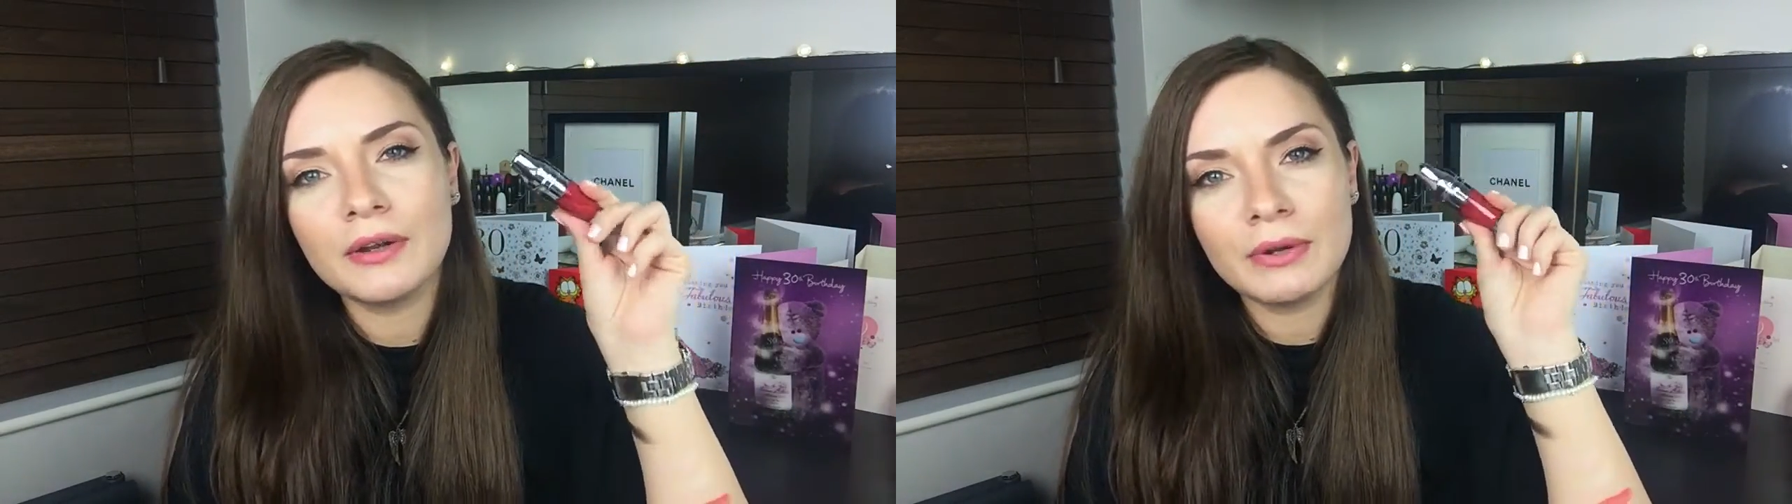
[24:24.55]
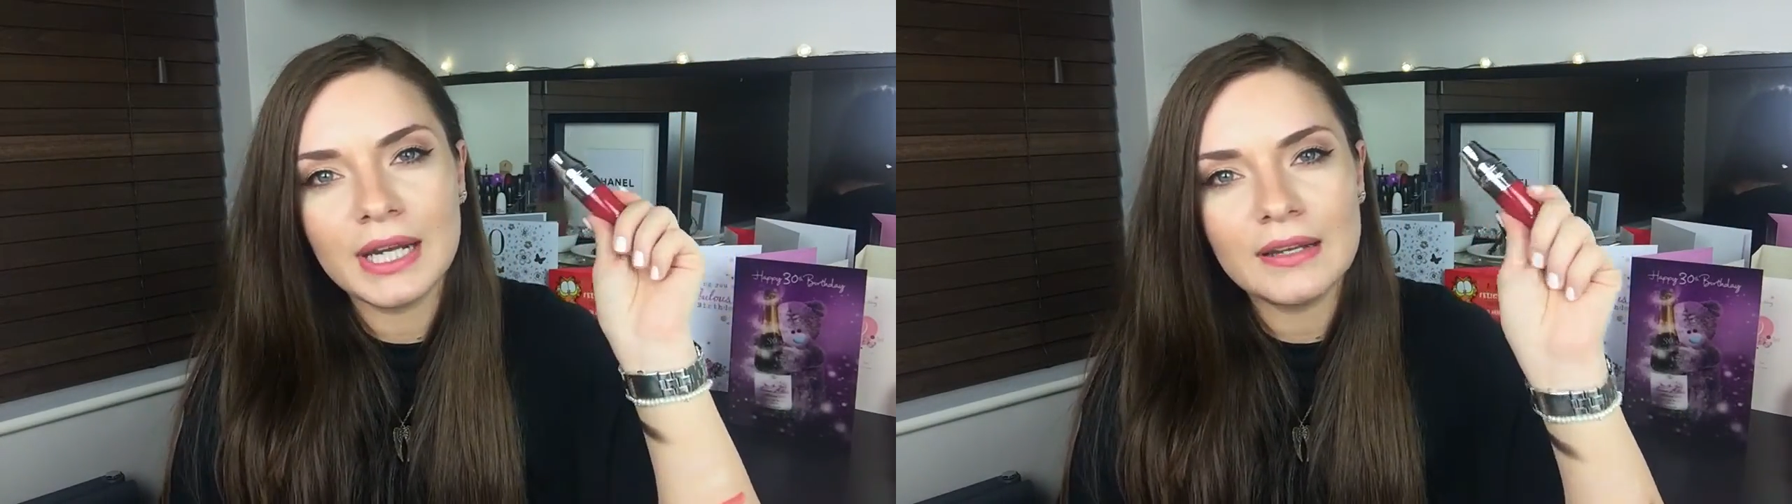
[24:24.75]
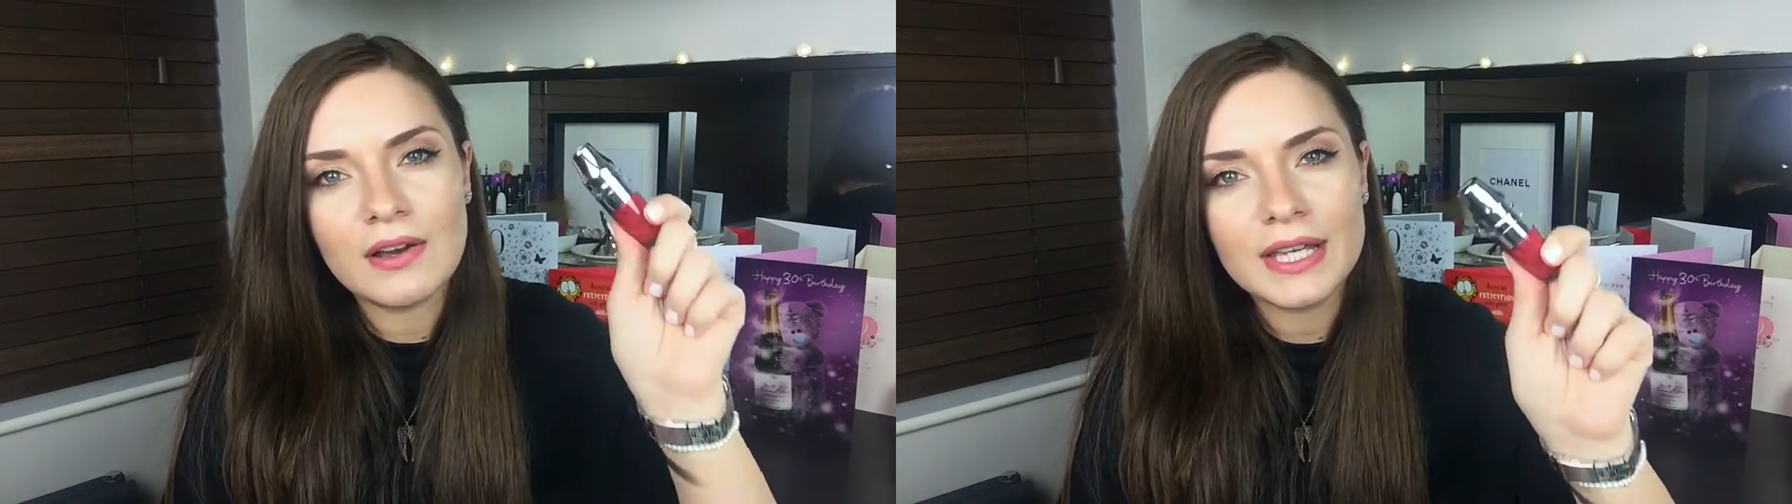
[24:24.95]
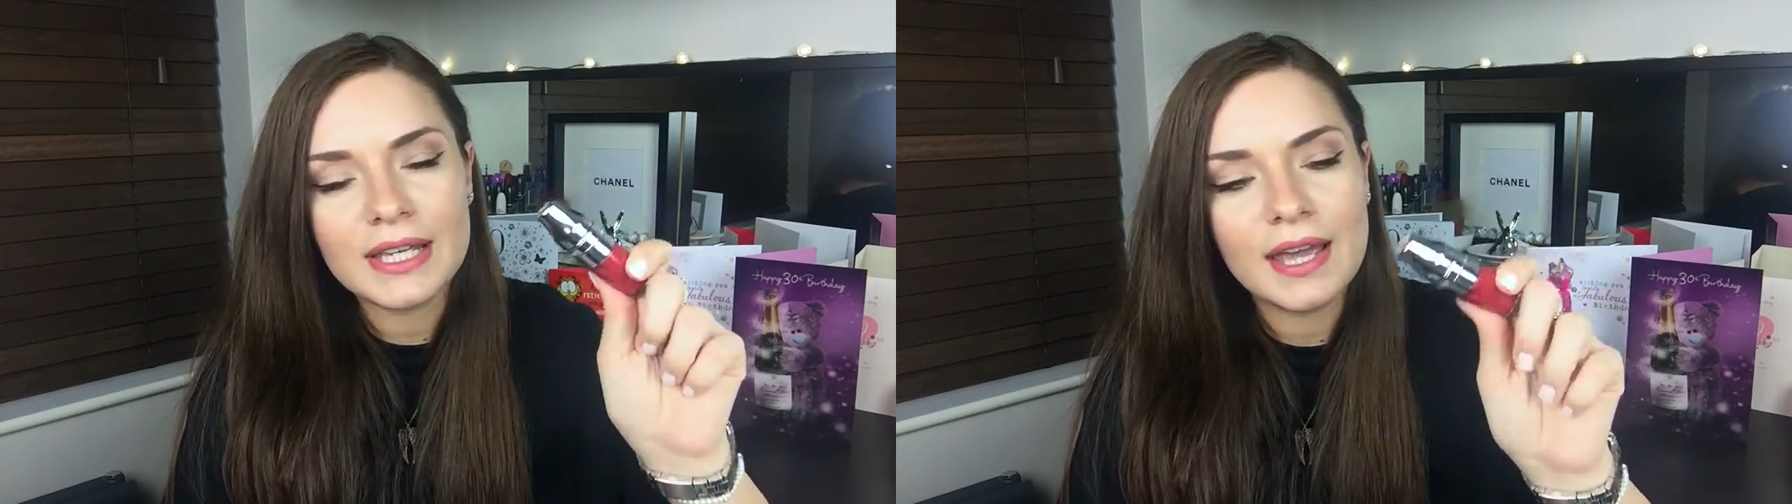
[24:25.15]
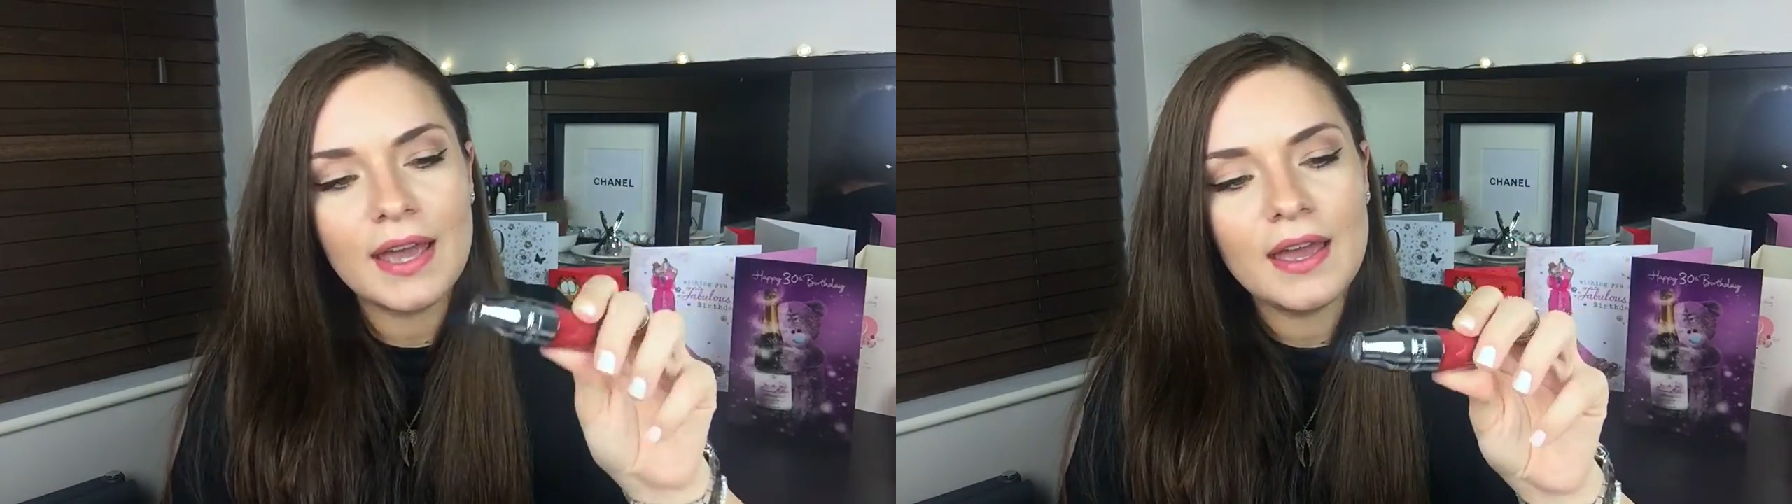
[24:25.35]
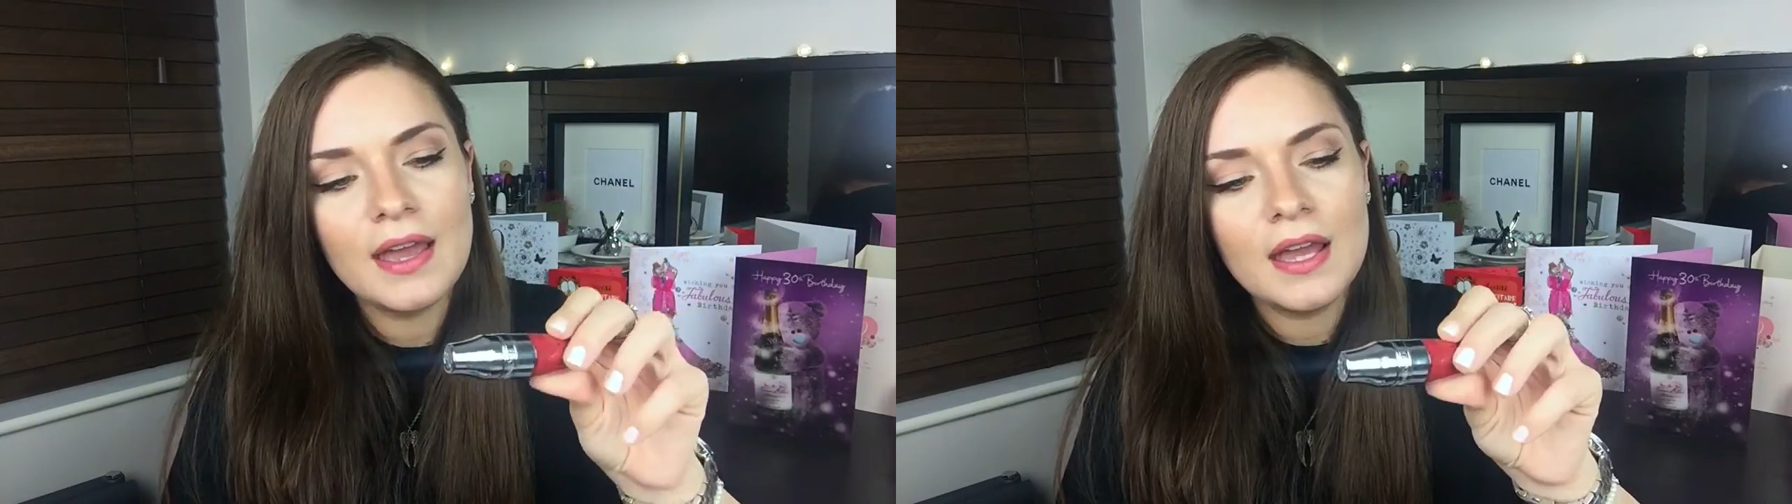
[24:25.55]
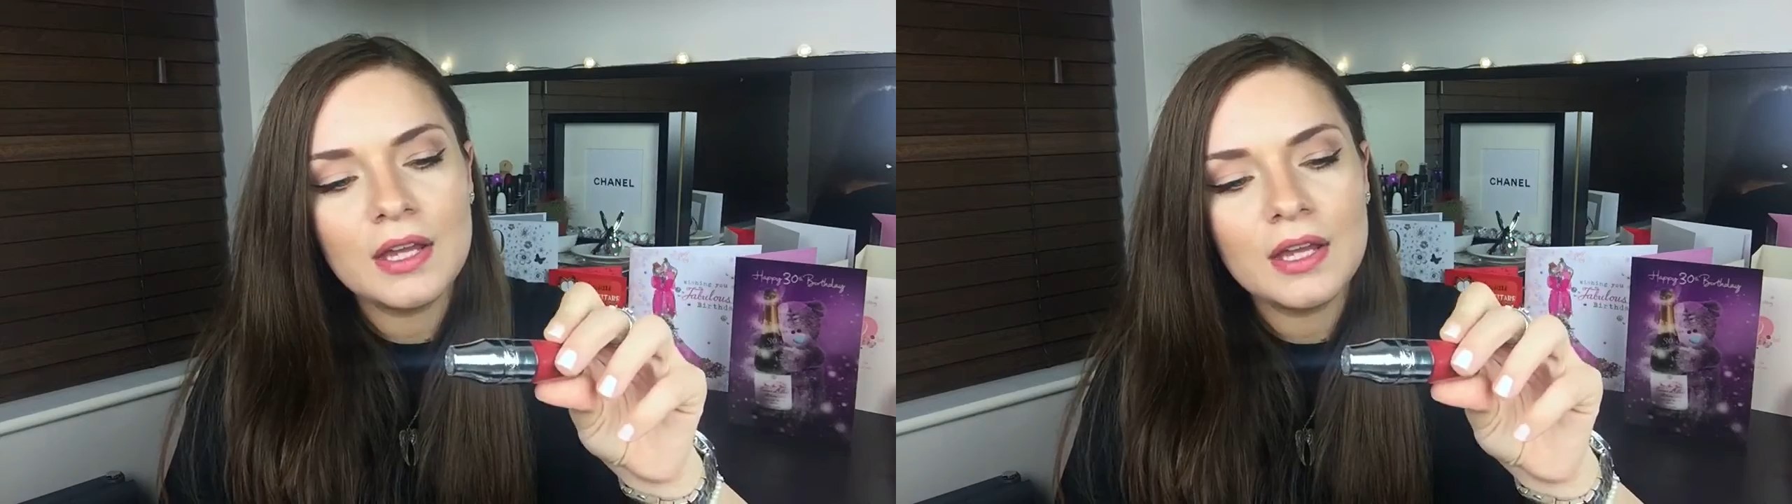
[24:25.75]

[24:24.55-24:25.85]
I really like it.